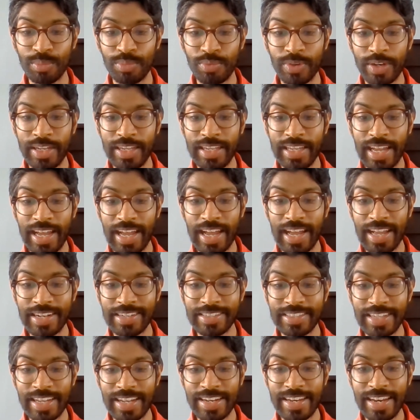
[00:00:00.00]
Prix,
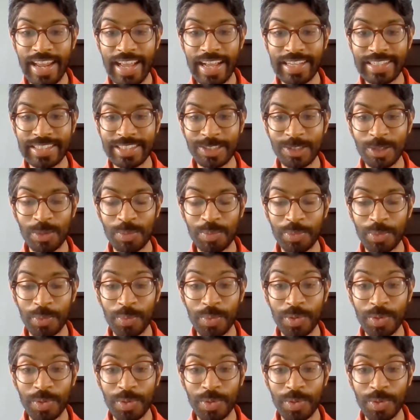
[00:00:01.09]
and next up